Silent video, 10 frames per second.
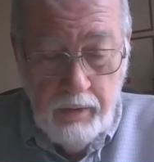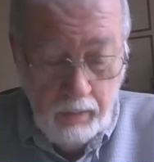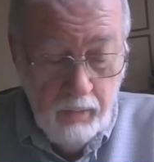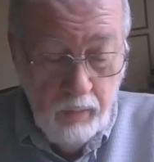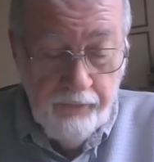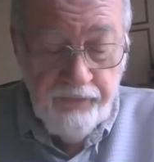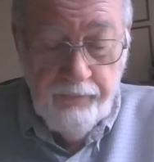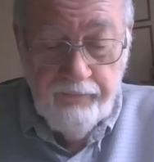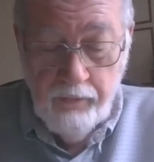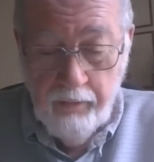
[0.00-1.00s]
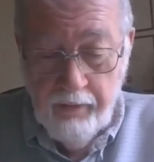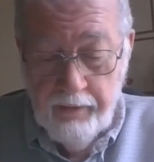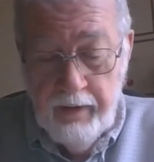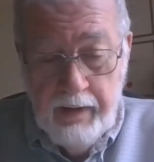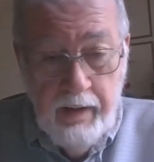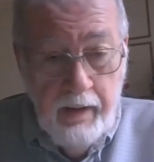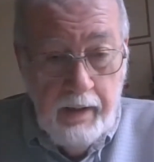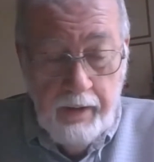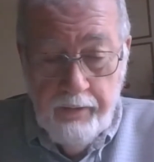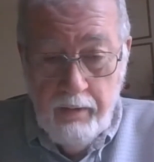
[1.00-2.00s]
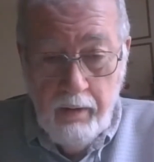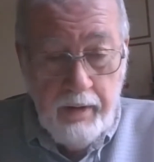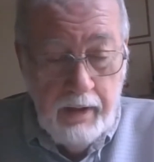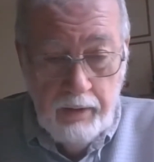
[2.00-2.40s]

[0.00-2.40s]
or it was in Florida, and there are